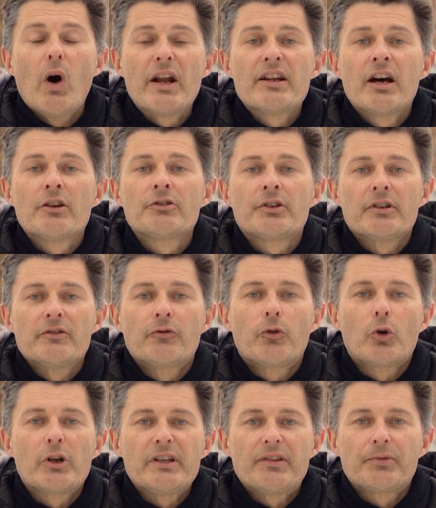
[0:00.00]

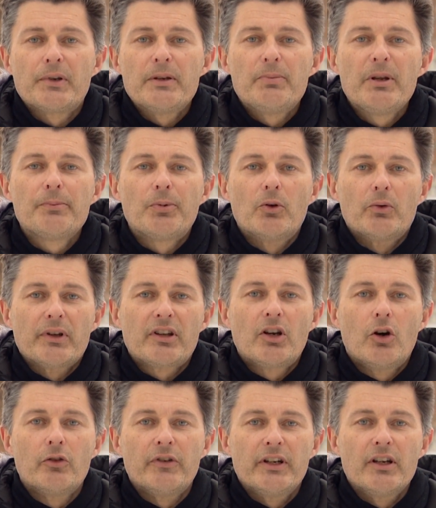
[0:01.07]
143 people with
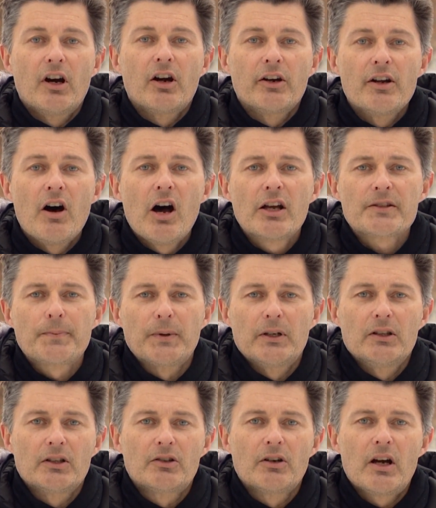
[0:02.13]
COVID are in
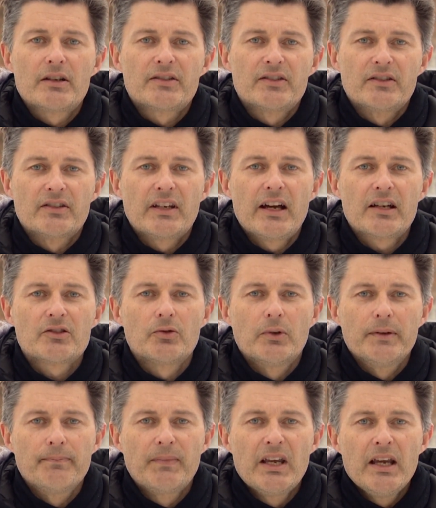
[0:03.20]
hospital across
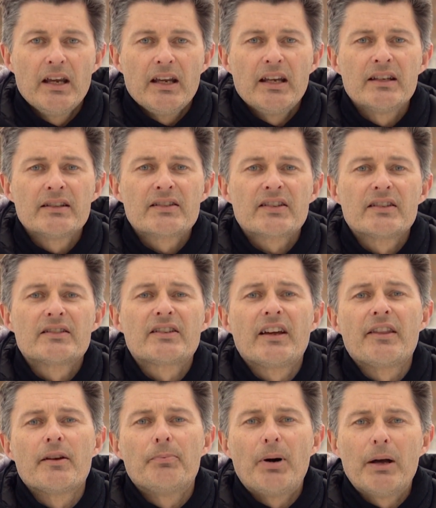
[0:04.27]
Saskatchewan. Hintz
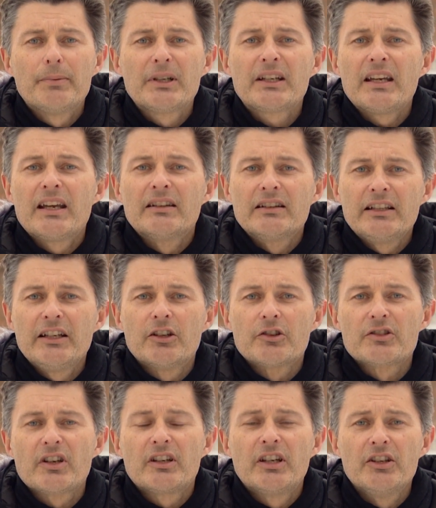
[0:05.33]
said the public and
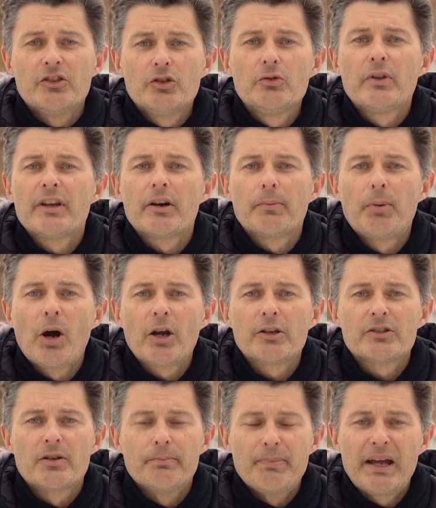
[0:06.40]
leaders can do their
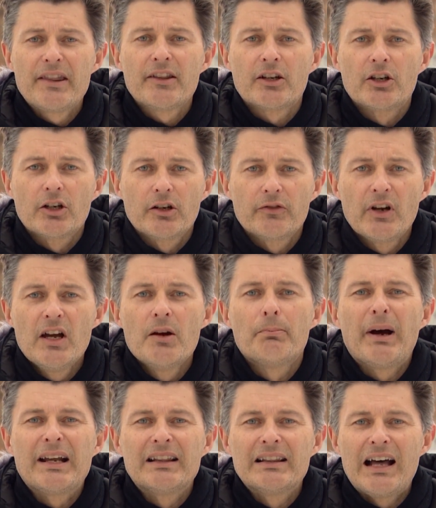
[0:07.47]
part to bend the curve
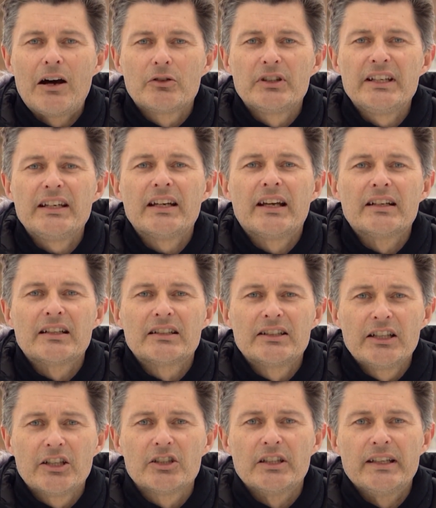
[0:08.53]
by loudly and
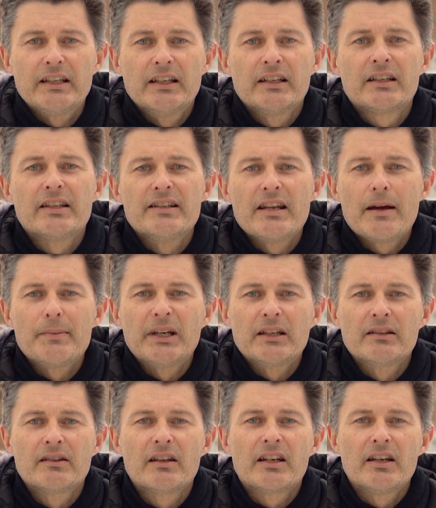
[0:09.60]
clearly
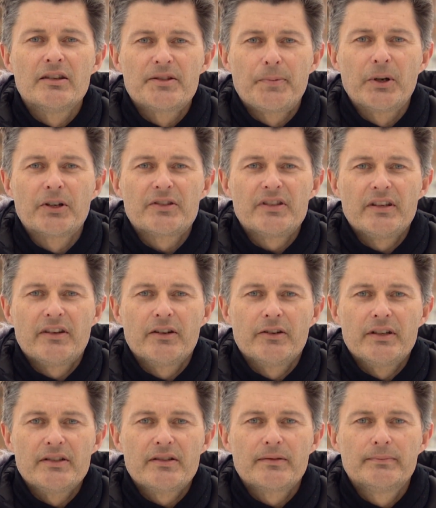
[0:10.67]
condemning the conspiracy
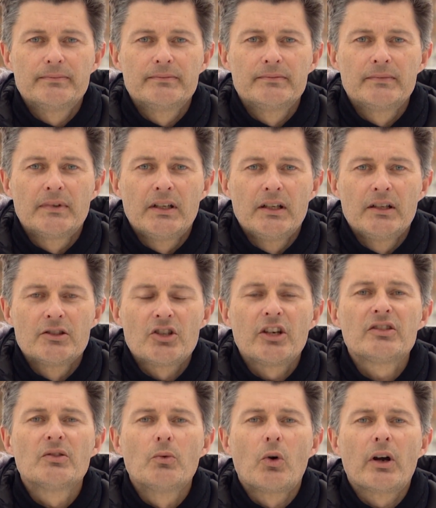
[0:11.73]
theories.
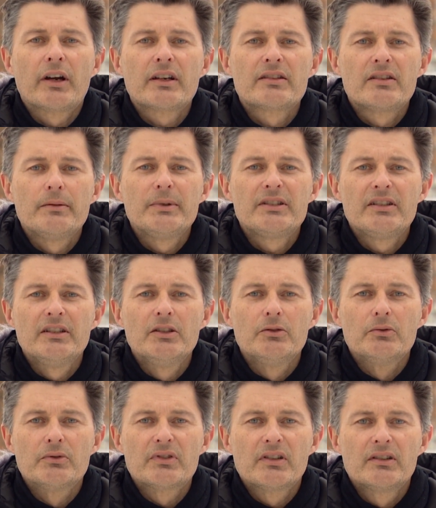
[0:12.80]
Jason Warick, CBC
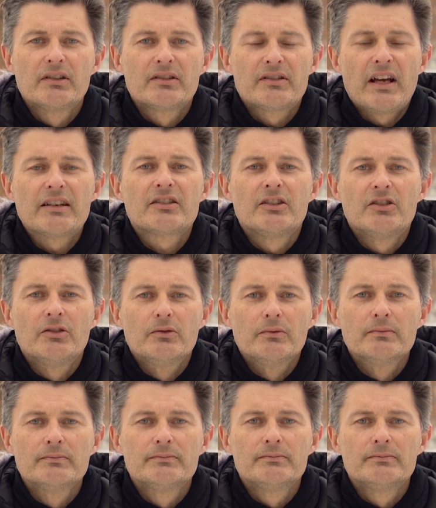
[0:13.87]
News, Saskatoon.